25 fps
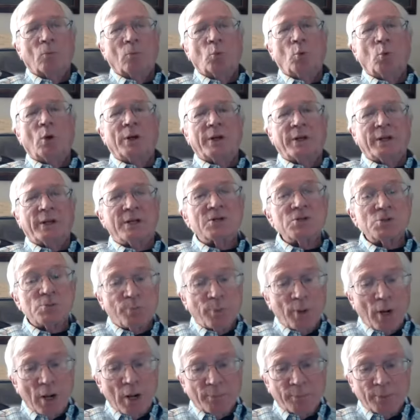what is
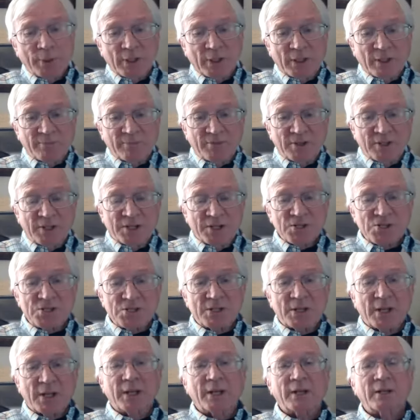property of the
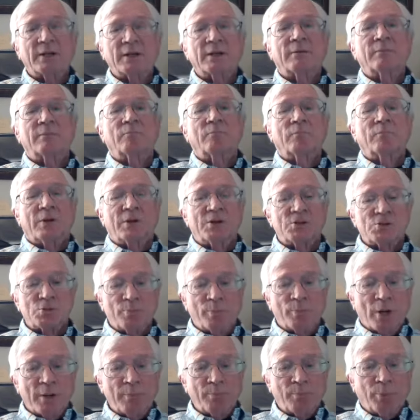estate is
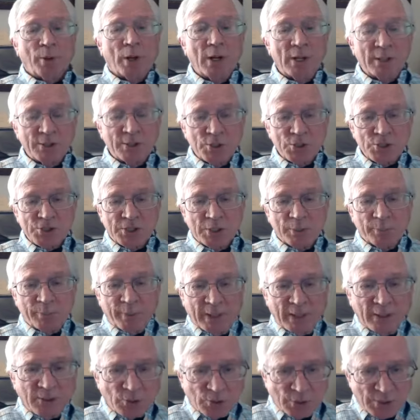my partnership
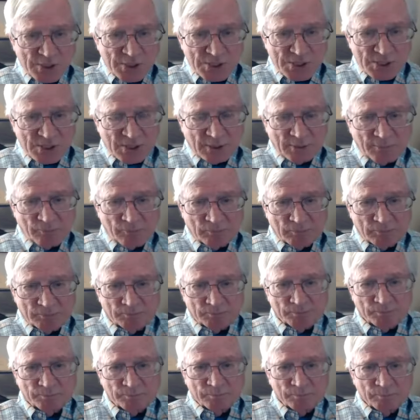interest.
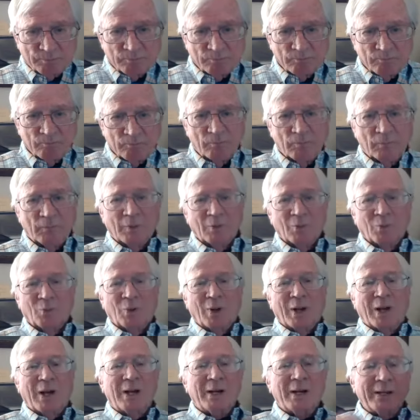
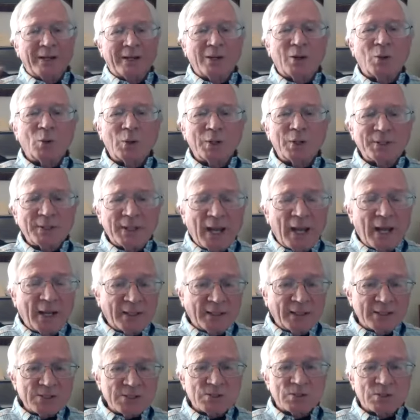Well, how do you know what that
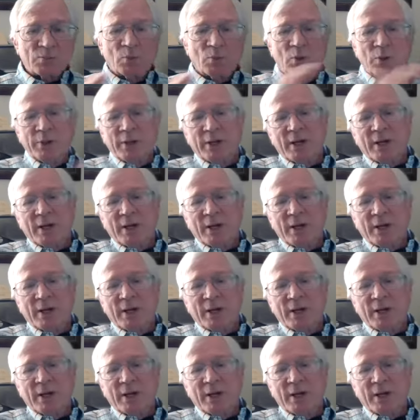is? Well,